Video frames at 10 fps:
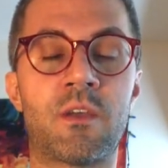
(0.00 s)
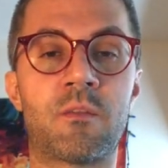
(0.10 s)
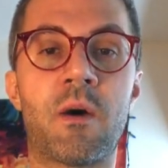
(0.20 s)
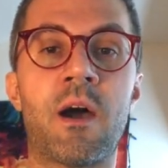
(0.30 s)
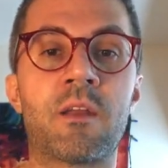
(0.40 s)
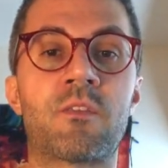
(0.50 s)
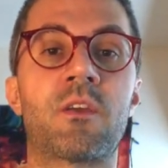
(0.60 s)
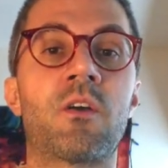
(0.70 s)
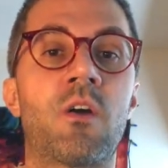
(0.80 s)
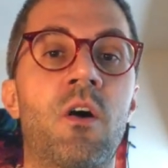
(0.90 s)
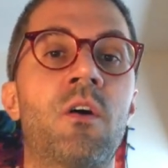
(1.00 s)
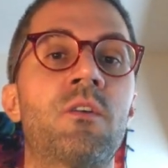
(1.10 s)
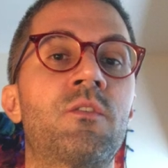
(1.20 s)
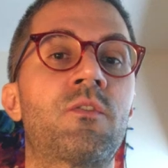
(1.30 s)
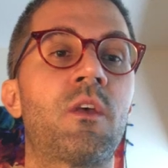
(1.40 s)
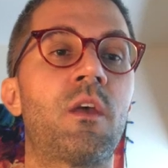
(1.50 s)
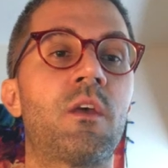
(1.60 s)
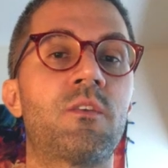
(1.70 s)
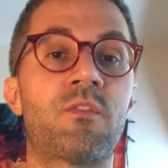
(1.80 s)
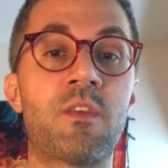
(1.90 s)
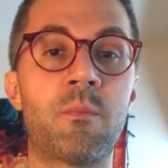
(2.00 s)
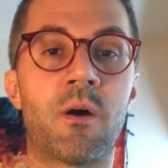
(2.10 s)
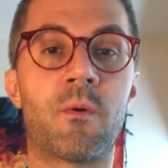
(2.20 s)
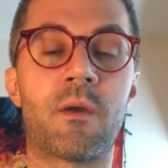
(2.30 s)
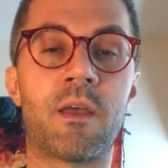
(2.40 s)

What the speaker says: antibiotics can cause SIBO.